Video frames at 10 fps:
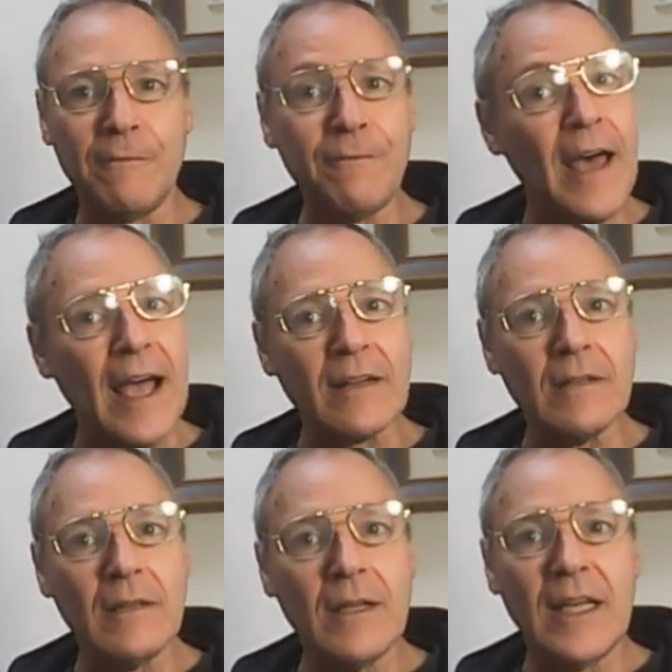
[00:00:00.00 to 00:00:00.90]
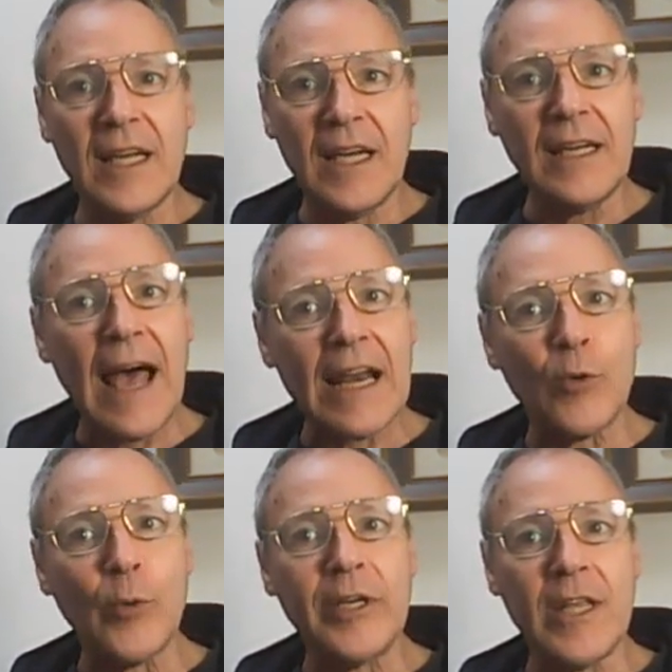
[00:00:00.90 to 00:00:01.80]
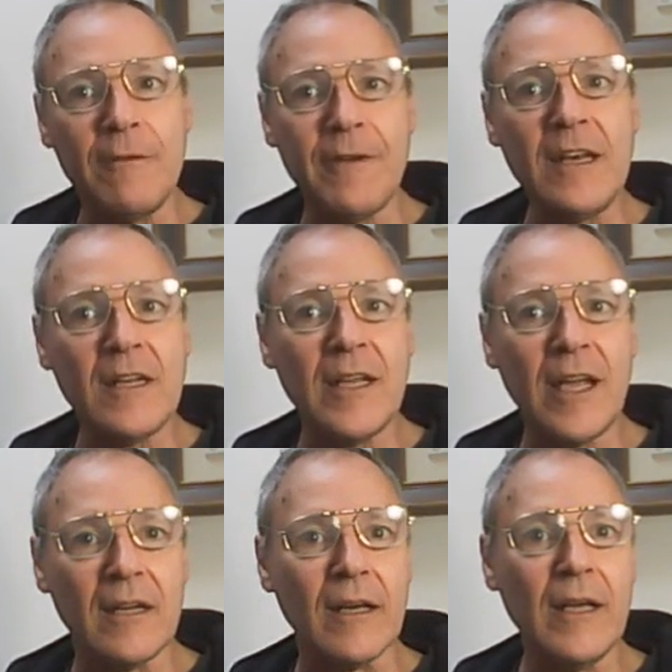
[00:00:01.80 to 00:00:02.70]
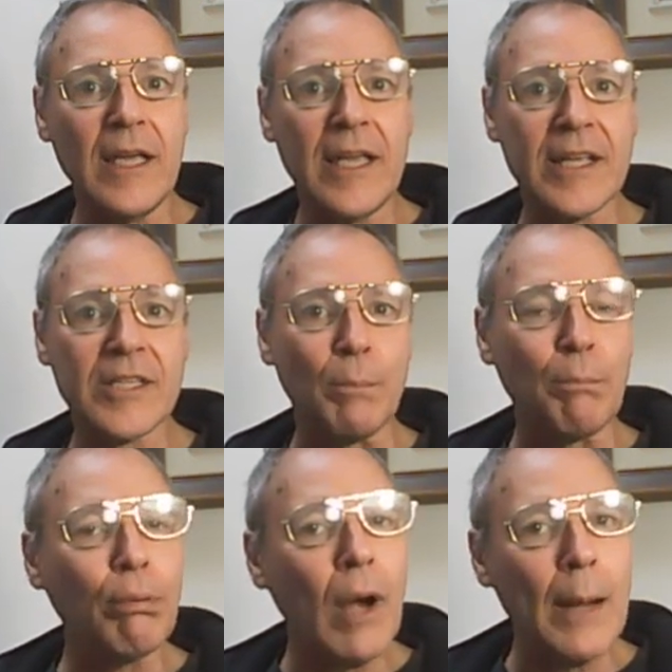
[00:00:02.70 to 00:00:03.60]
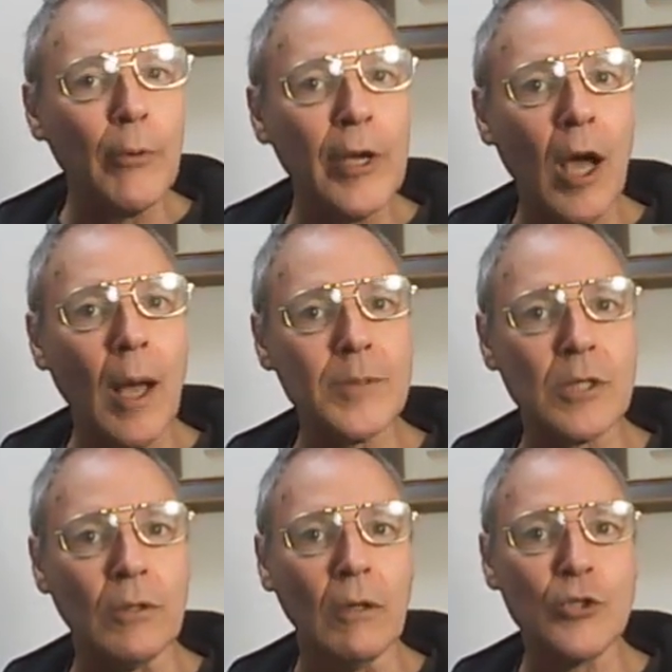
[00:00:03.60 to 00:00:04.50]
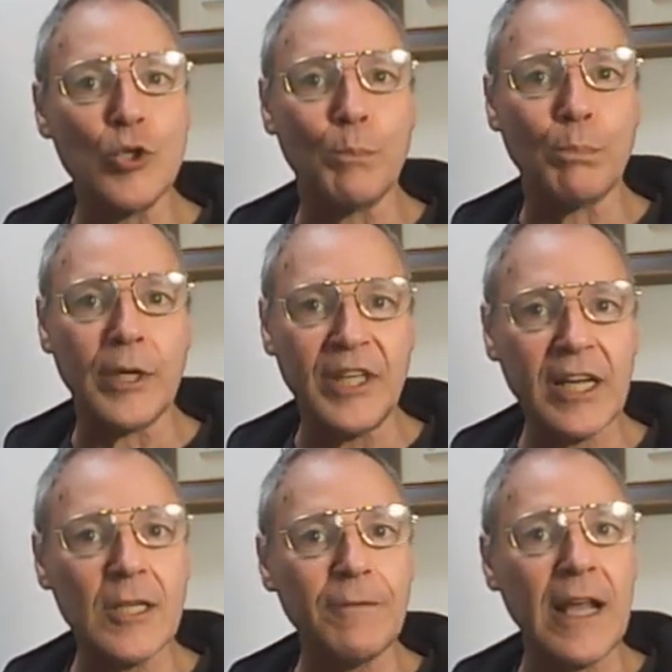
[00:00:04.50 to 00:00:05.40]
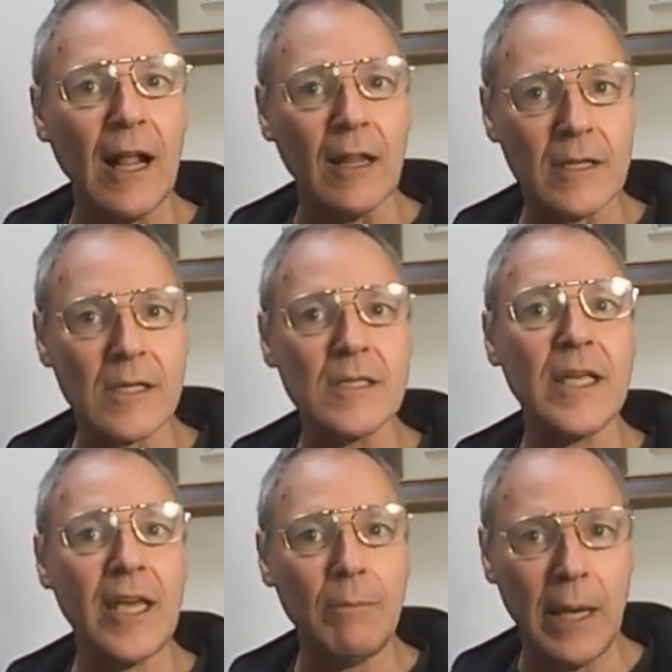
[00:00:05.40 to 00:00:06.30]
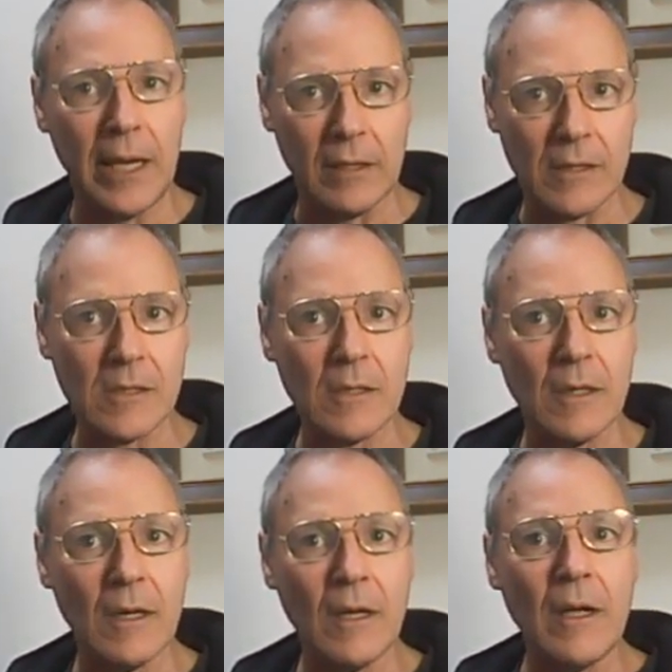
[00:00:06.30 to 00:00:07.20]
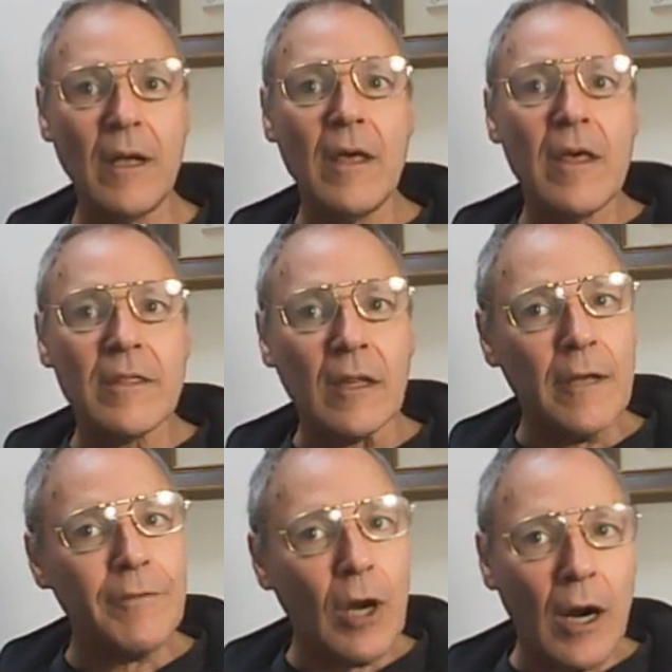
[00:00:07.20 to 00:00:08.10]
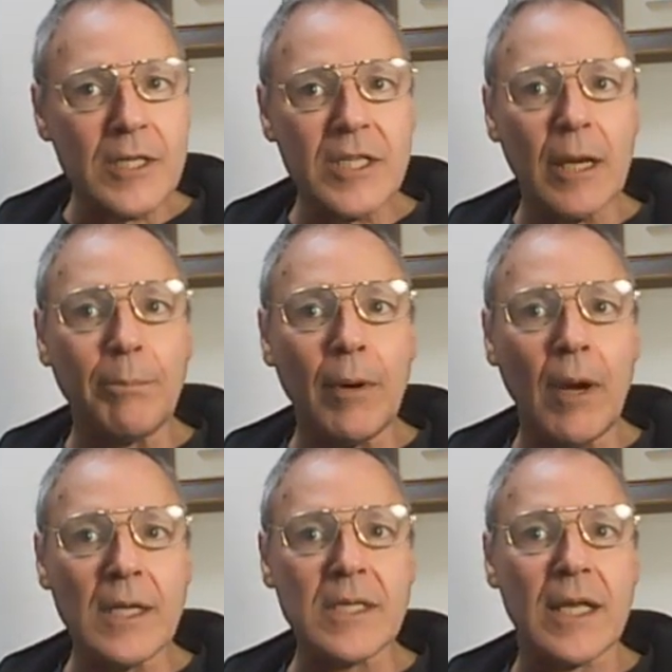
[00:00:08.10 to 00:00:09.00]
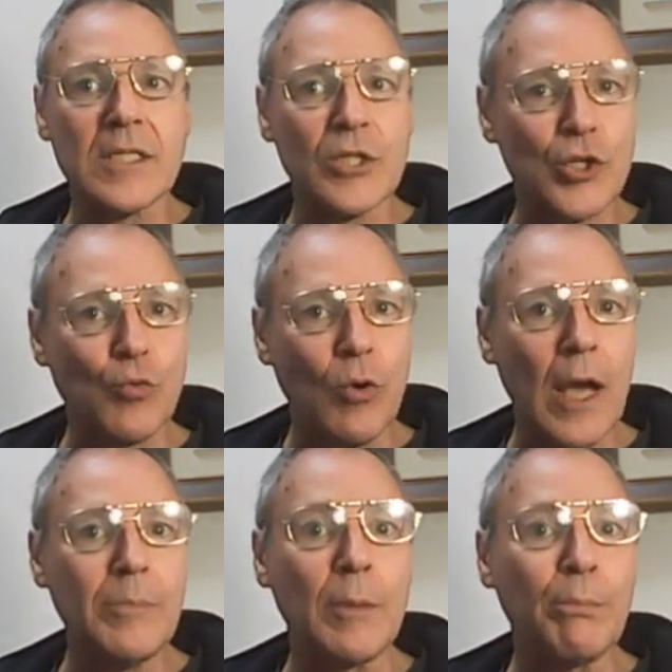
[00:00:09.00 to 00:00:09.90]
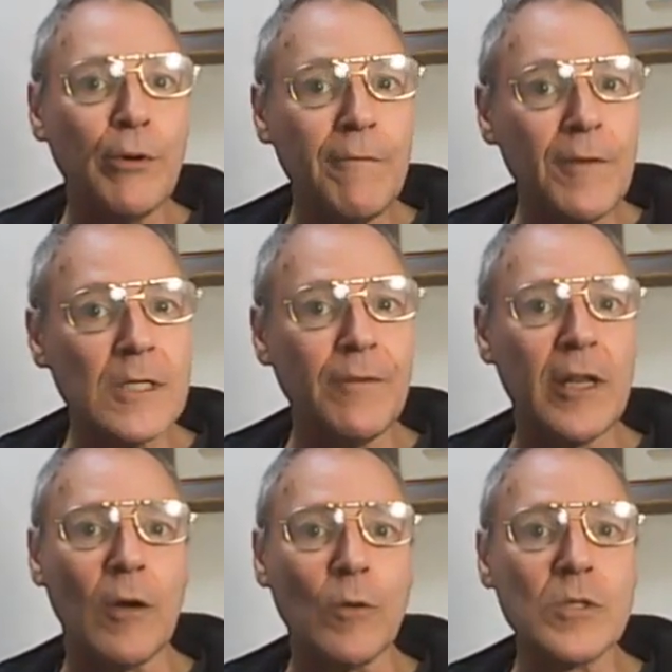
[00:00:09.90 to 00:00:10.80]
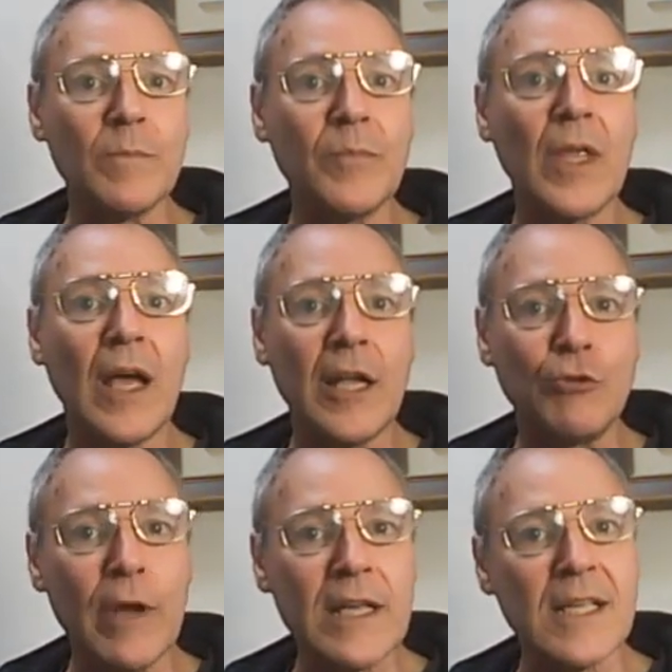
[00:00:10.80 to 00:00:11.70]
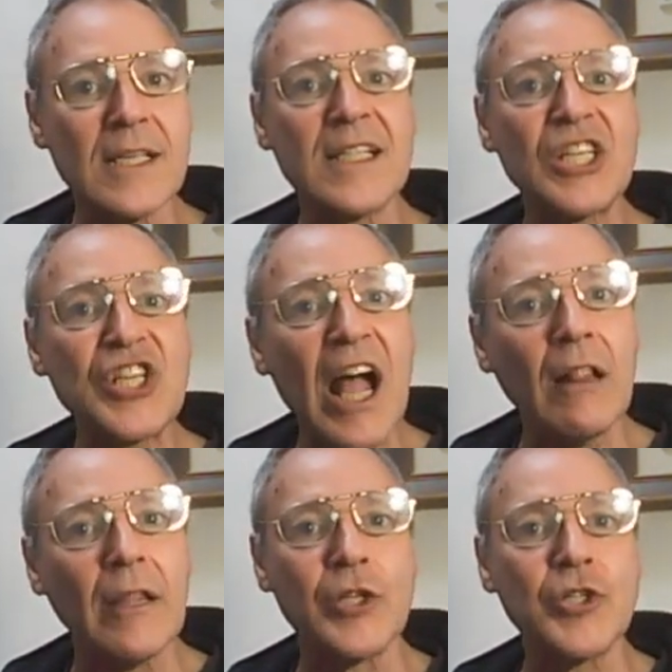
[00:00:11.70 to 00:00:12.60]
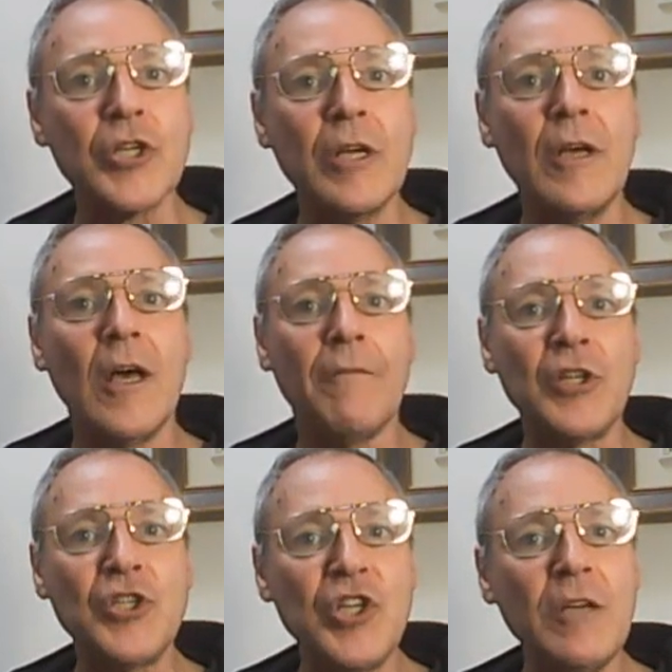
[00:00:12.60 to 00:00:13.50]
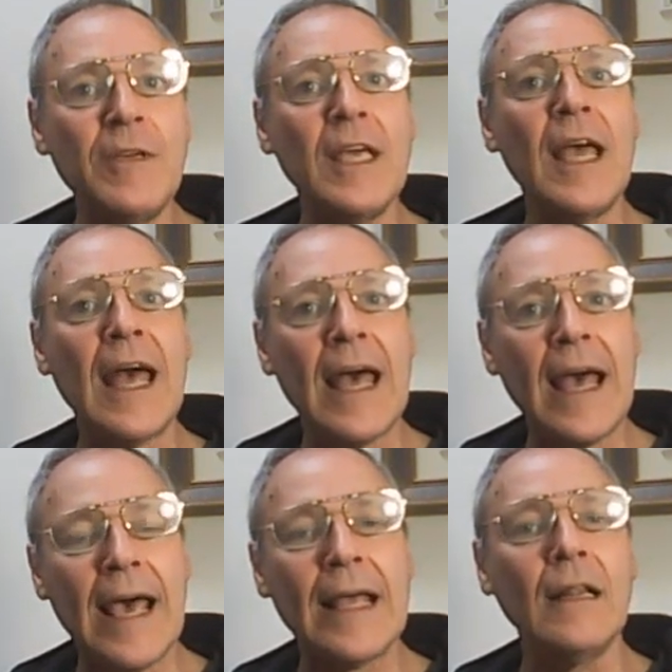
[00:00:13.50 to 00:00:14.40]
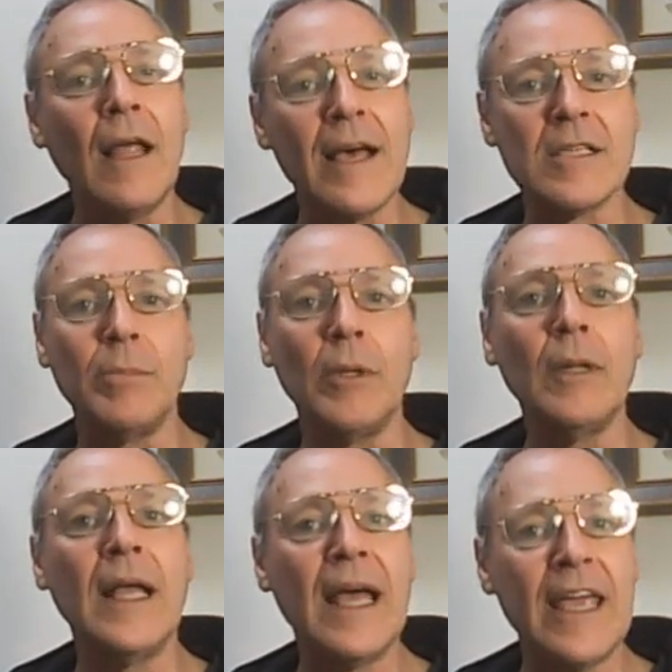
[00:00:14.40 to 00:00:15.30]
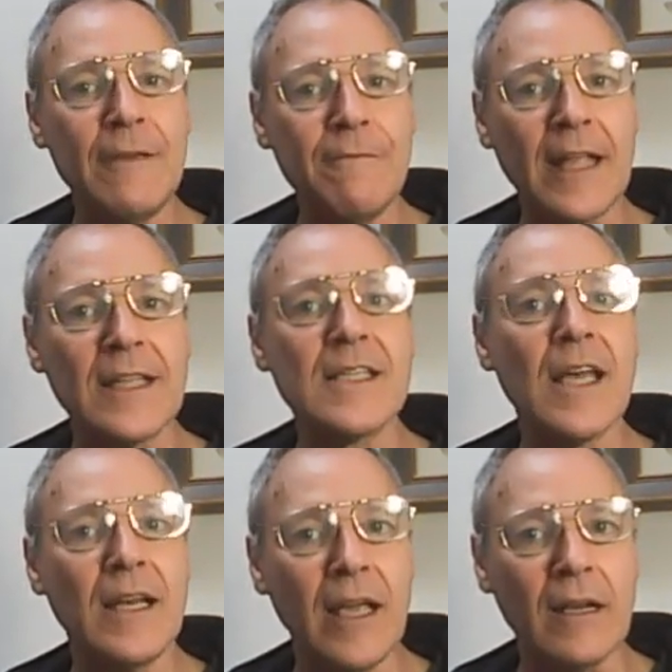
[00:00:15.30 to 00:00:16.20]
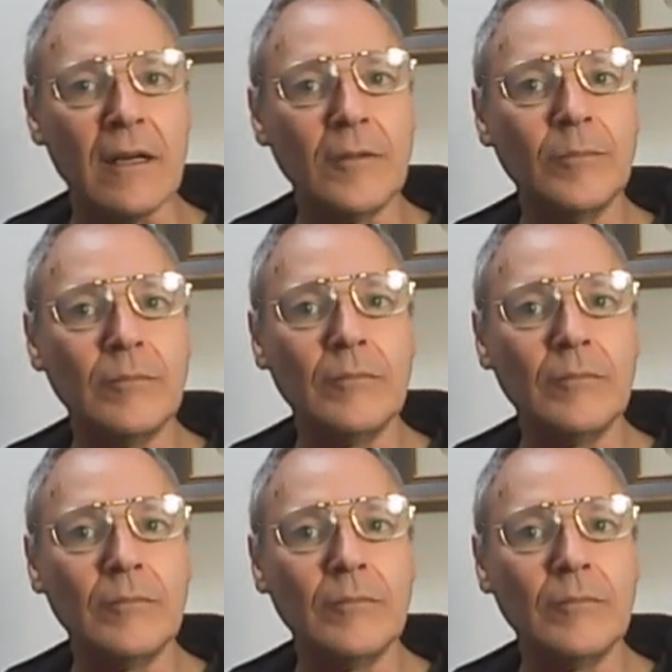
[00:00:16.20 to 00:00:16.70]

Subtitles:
In fact, inadequate event data is the primary obstacle to predictive analysis in maintenance. The living RCM process described in previous videos addresses the challenge of achieving analyzable events data.